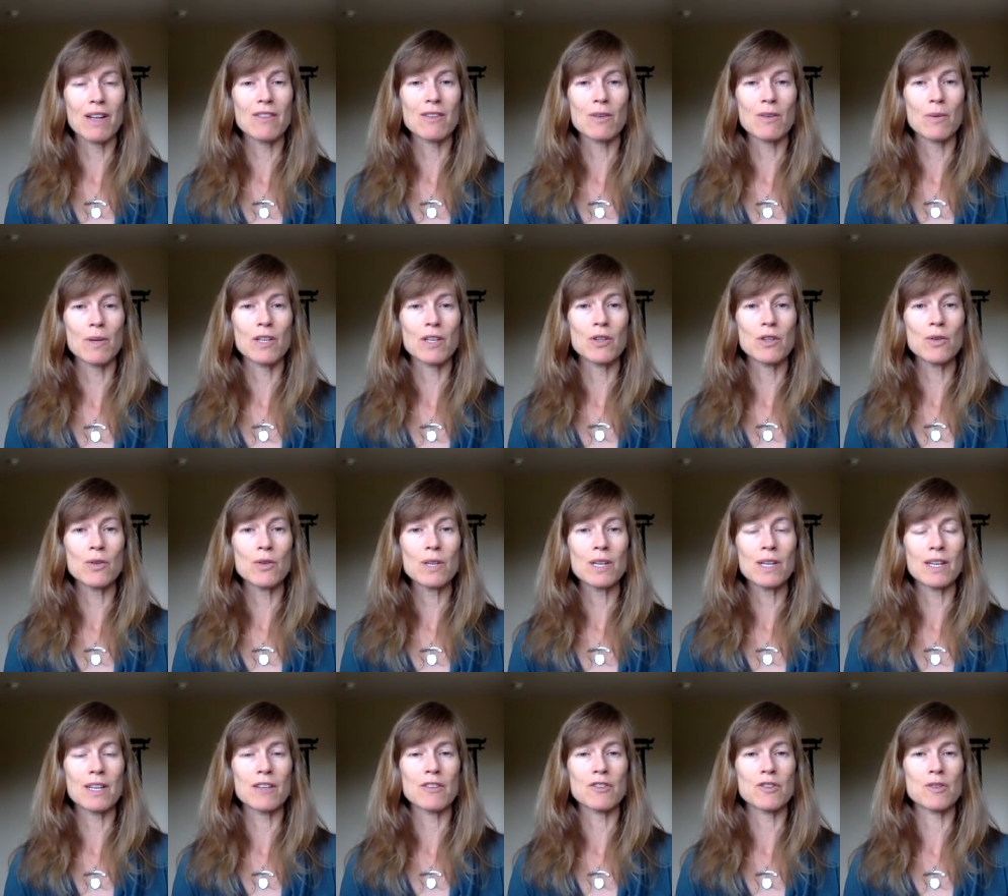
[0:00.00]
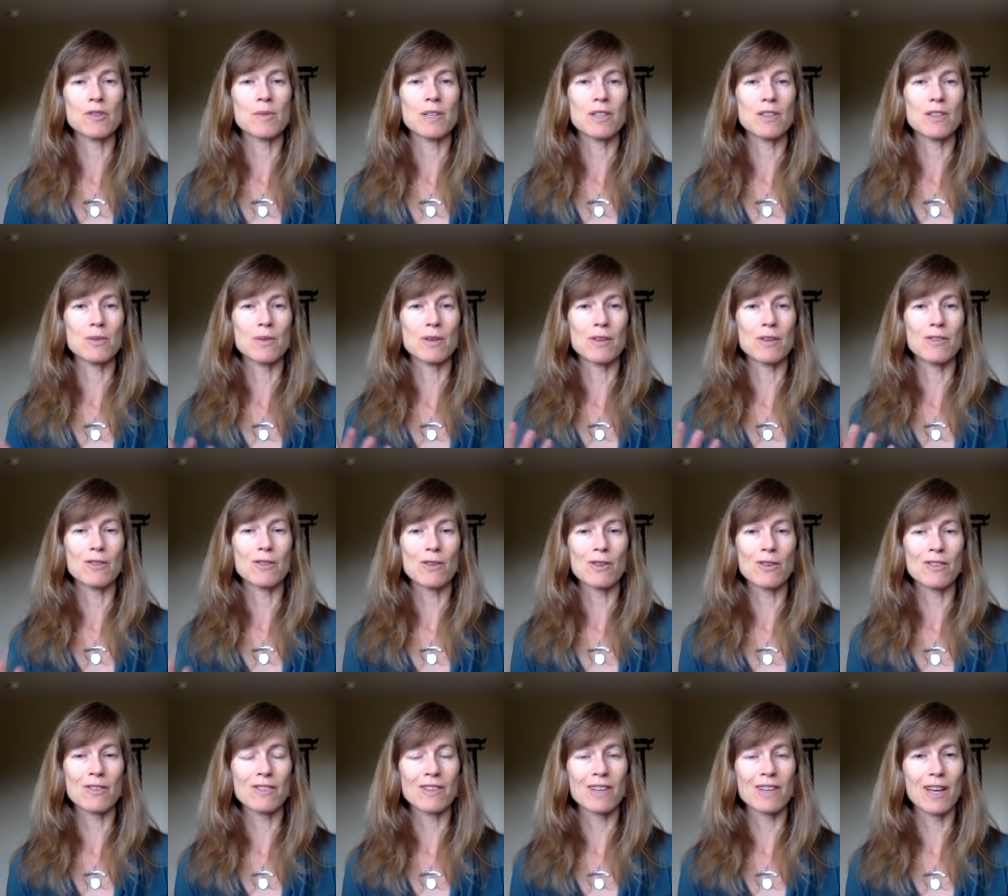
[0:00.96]
So we tune an instrument to a
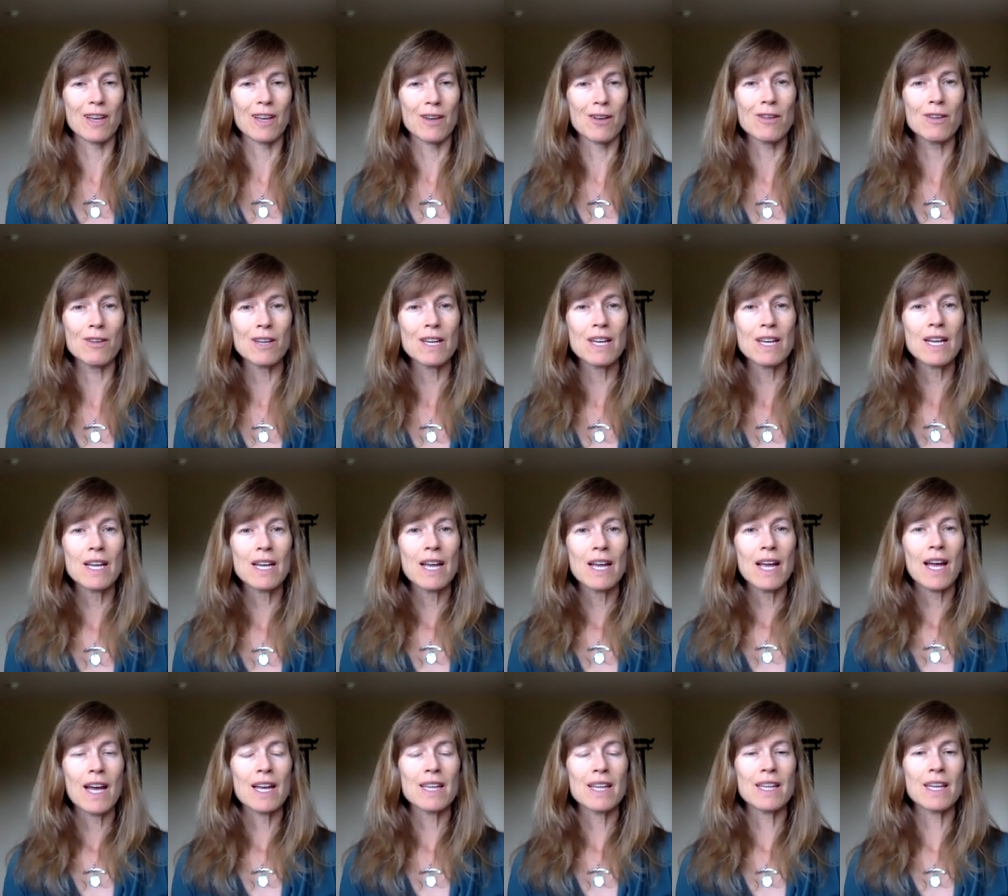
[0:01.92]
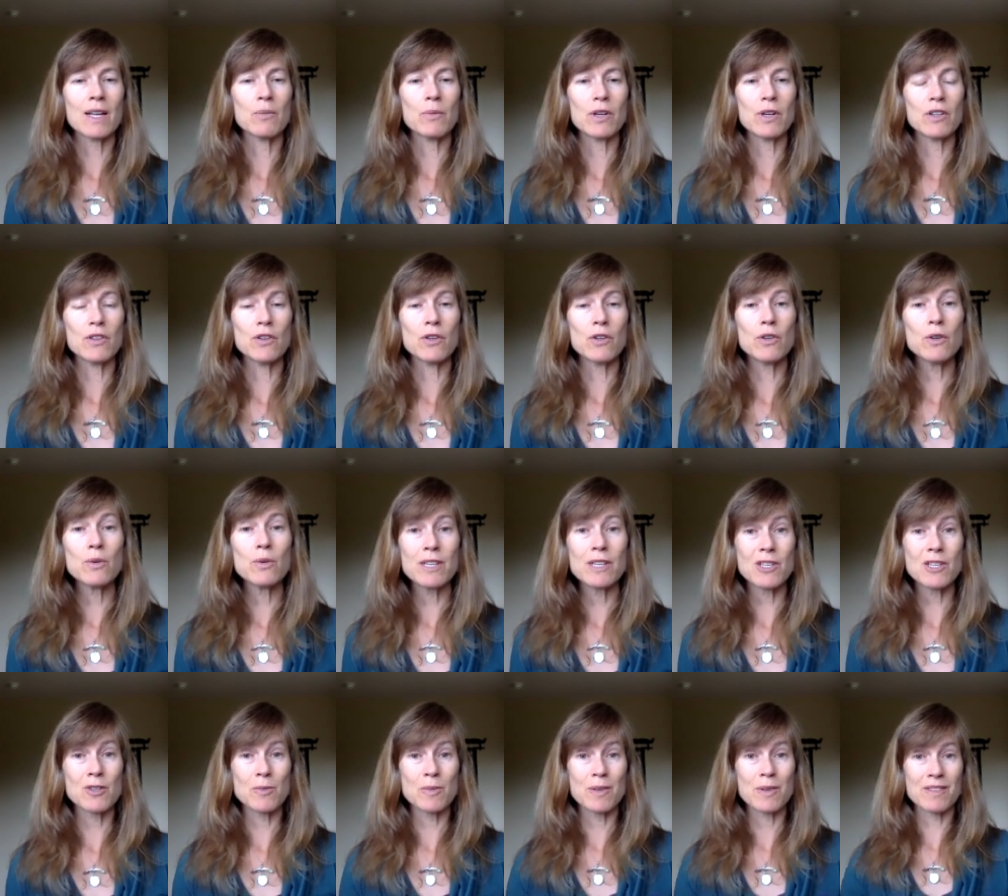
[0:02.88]
certain scale, and then when two
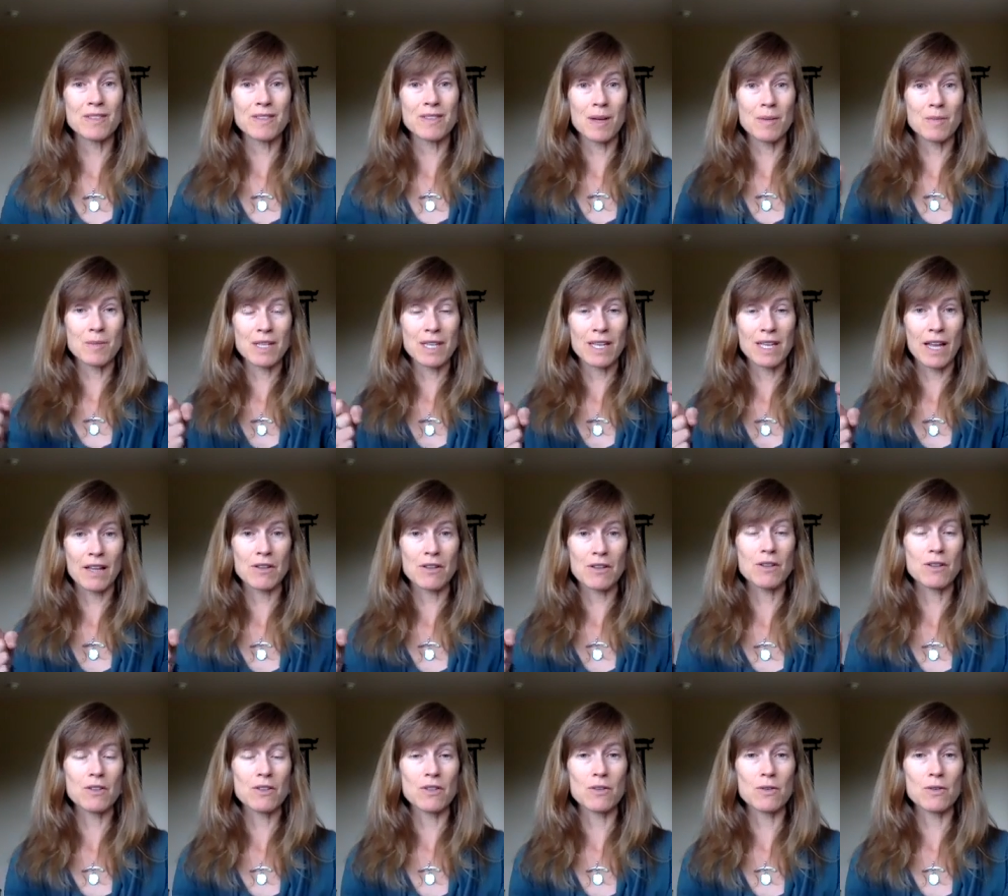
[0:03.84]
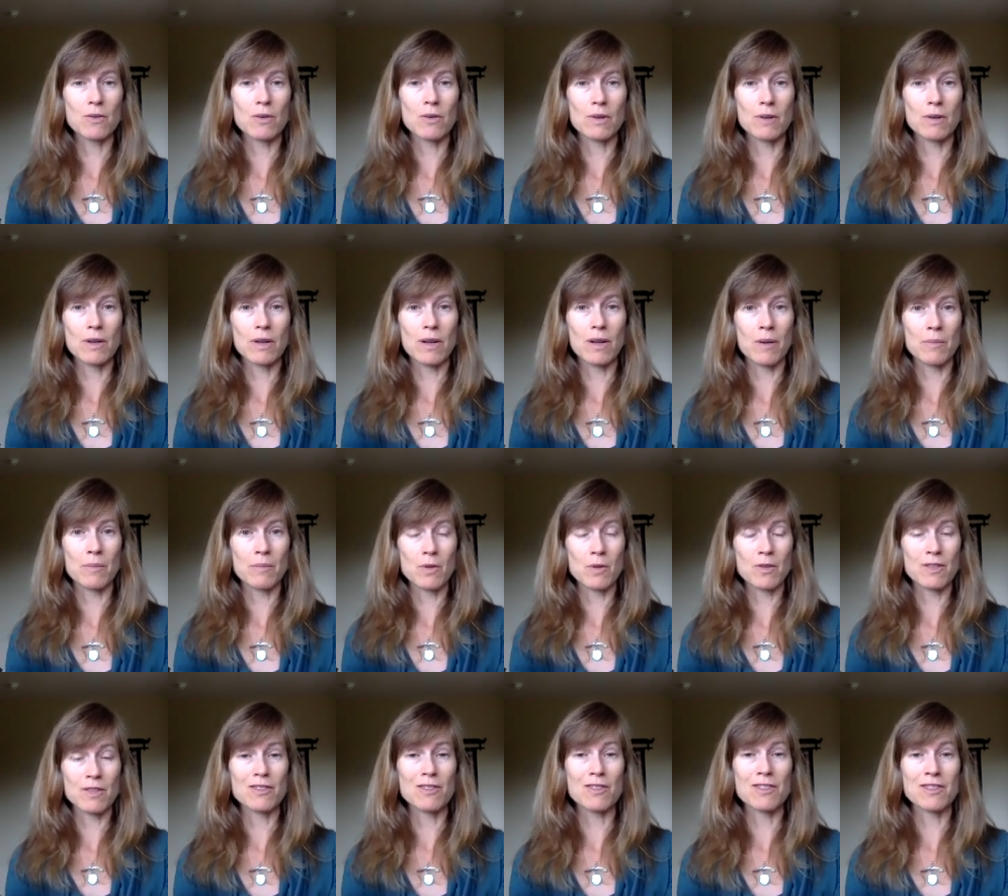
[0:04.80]
instruments come together, two
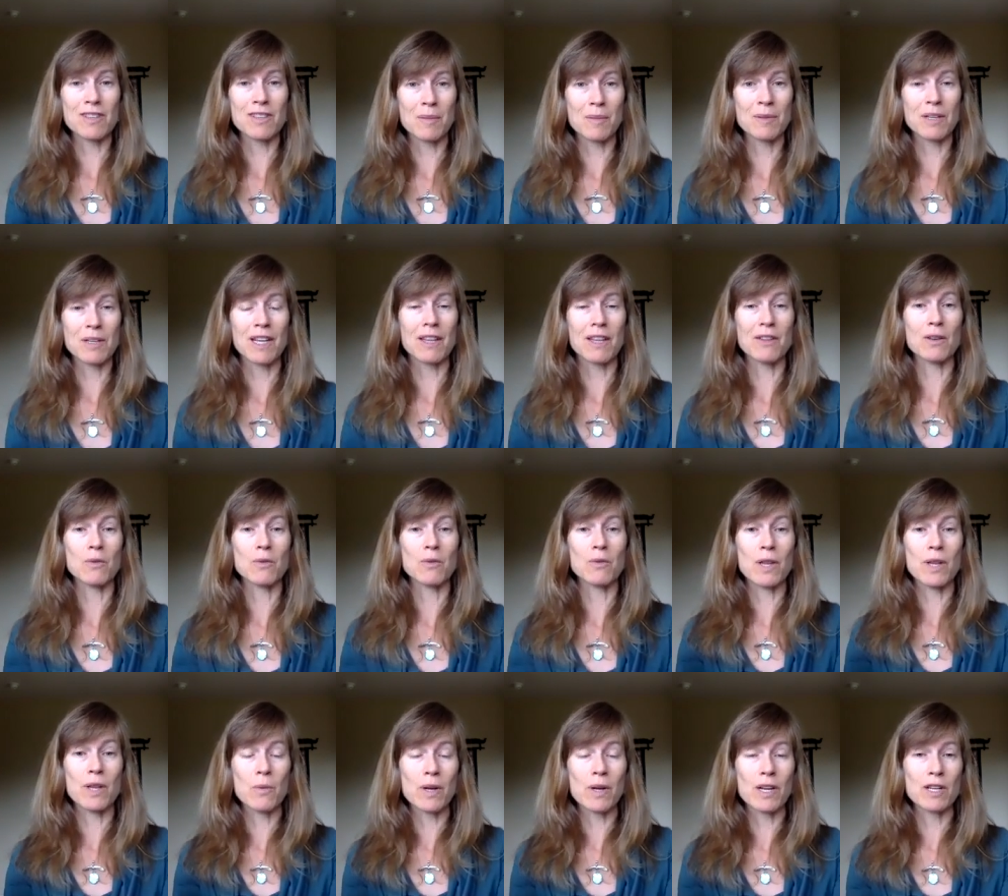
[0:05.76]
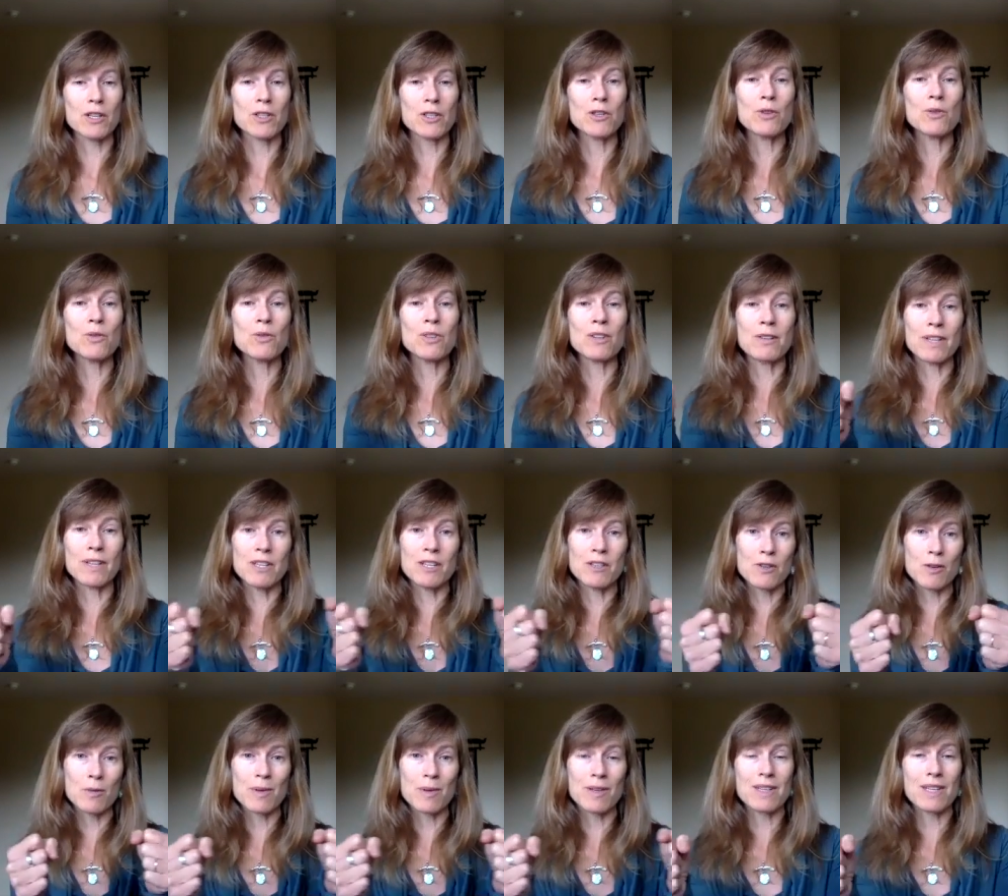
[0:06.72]
musicians come together, they want to tune their
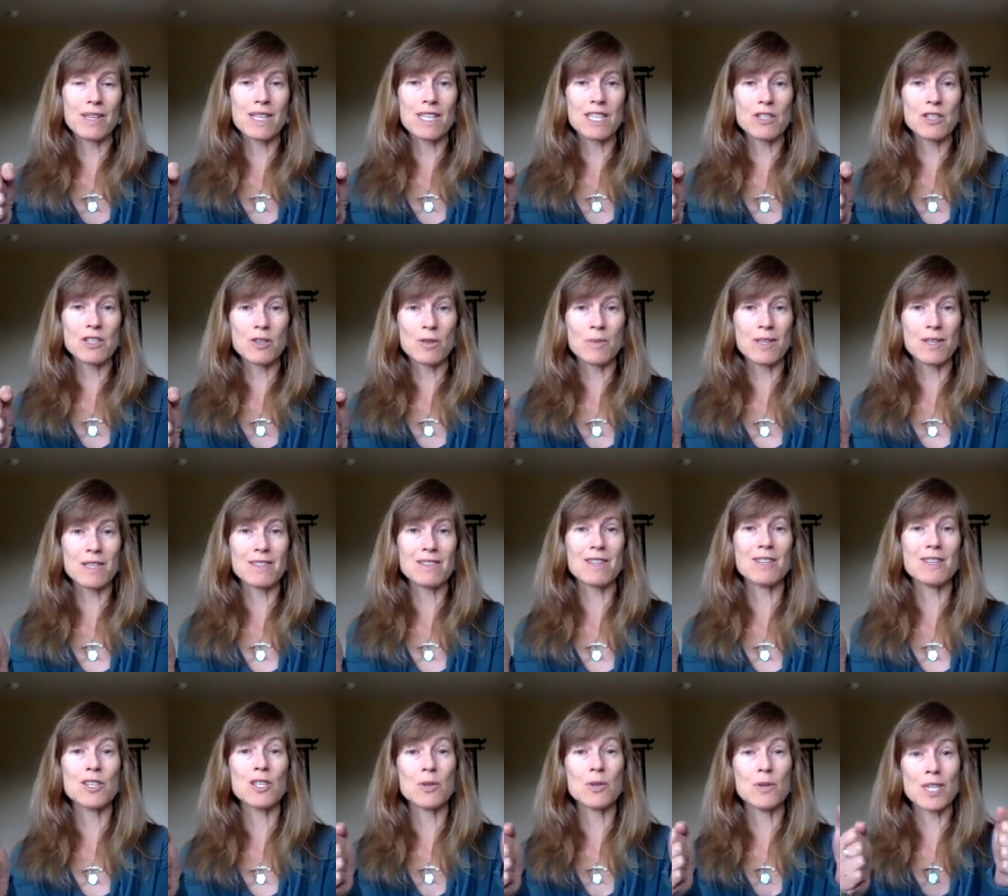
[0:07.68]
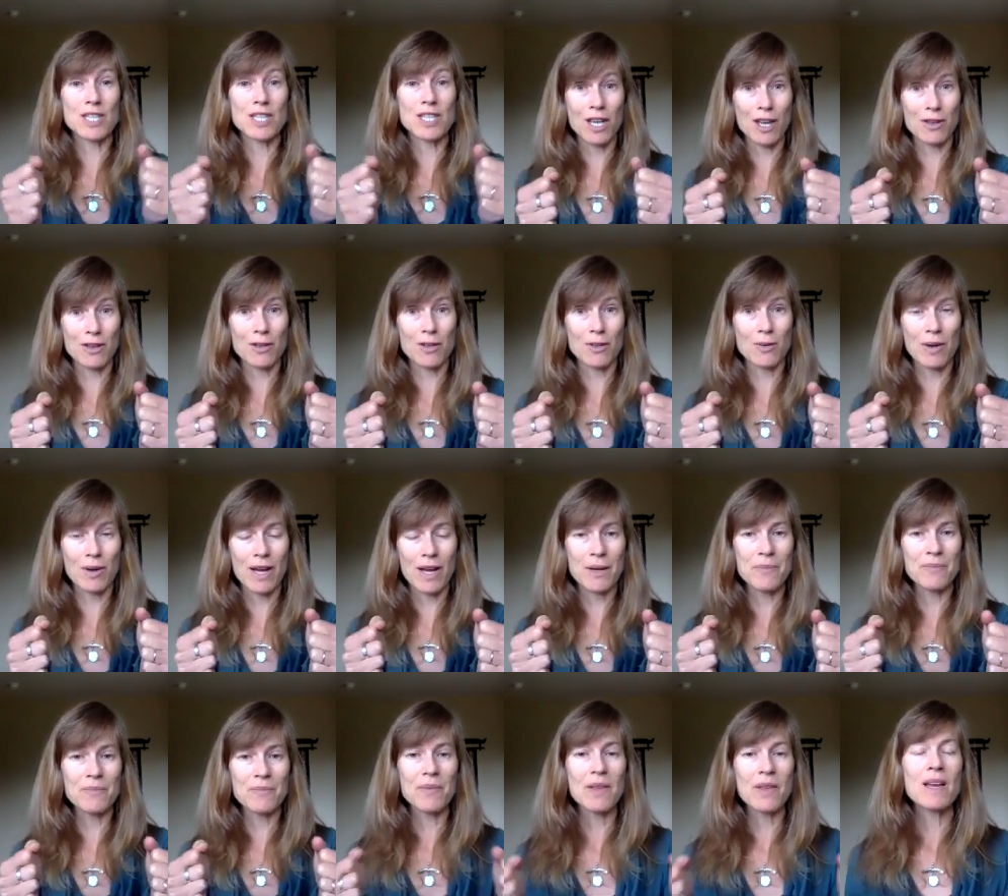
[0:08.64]
instruments to each other, right?